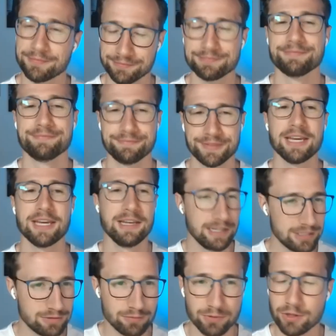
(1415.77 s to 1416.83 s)
Hmm.
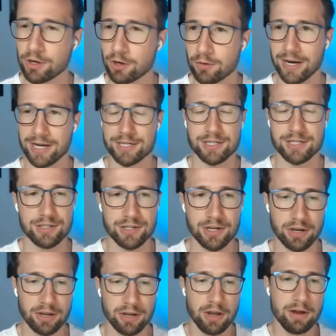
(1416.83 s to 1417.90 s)
it's a real good question.
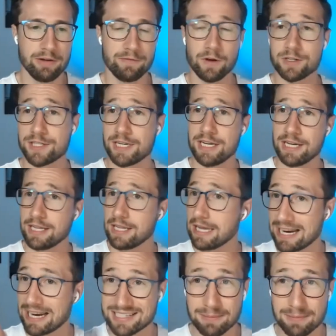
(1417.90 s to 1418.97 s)
So, firstly, like
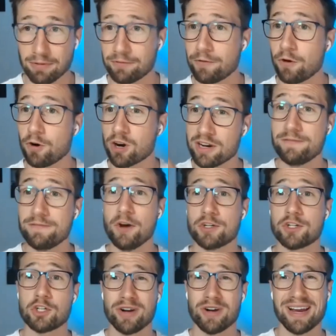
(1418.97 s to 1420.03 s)
I said before,
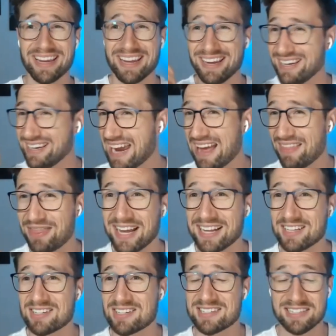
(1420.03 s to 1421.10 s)
conversion tracking, get
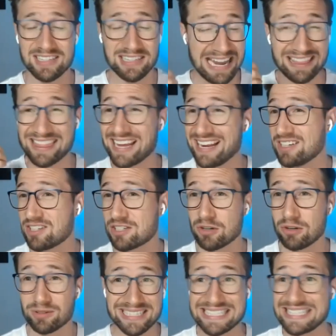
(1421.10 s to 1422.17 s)
that get that
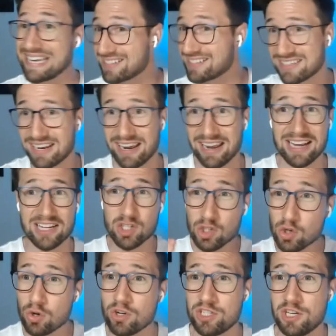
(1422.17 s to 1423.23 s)
installed yesterday as
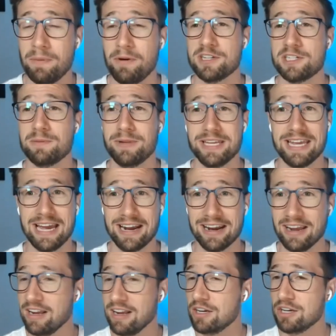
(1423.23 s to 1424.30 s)
soon as you possibly can.
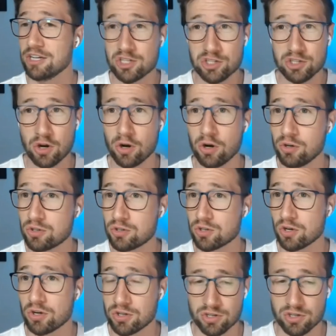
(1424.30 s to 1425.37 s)
So,
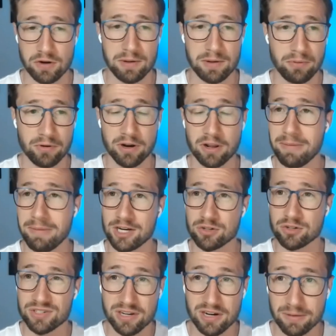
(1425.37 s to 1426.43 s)
so, so important. Make sure
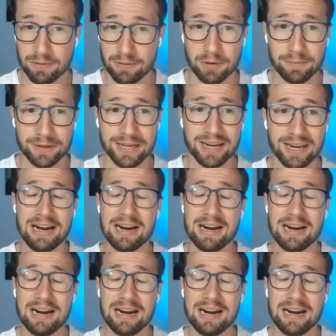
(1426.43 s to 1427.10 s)
it's set up properly.